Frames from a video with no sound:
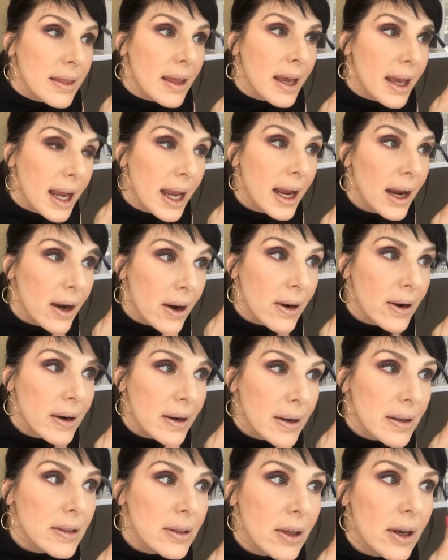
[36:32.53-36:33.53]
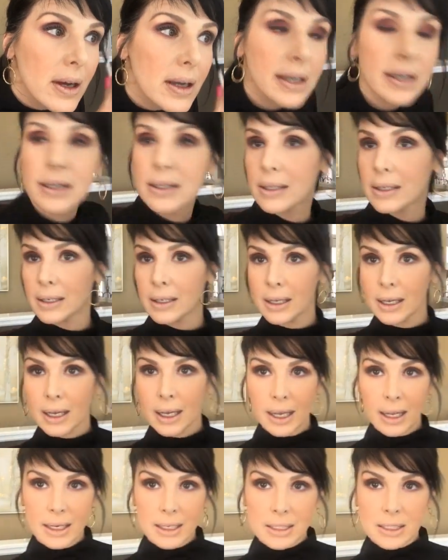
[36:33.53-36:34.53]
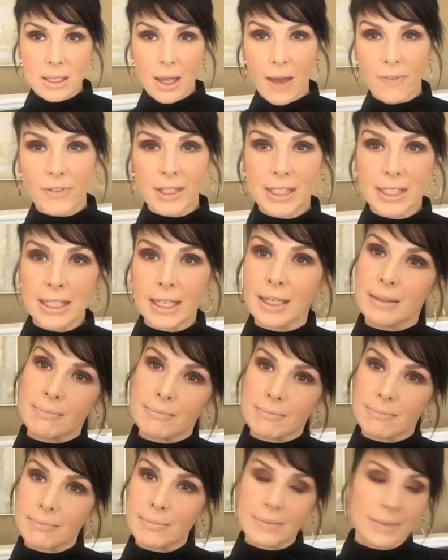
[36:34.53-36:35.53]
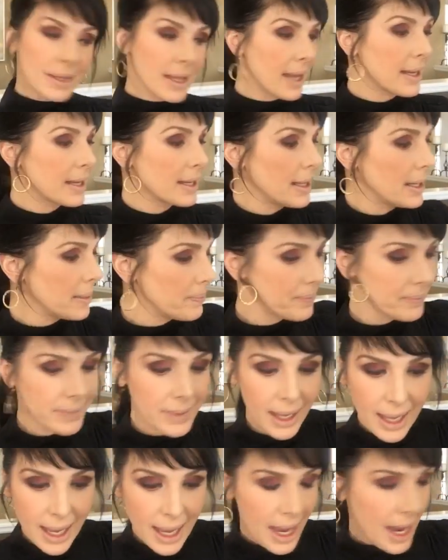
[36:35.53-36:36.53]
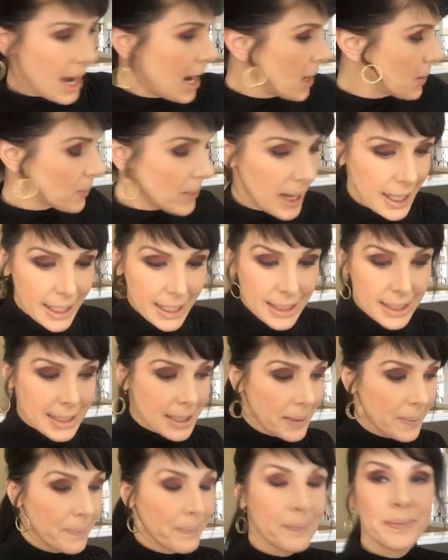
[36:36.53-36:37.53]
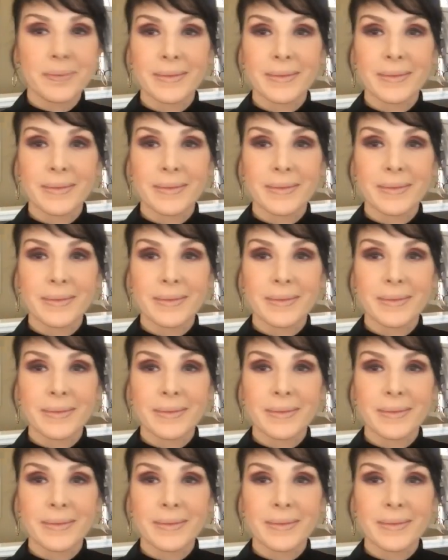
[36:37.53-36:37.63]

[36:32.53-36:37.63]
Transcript: hair look, and it softens it. Liking it. All right.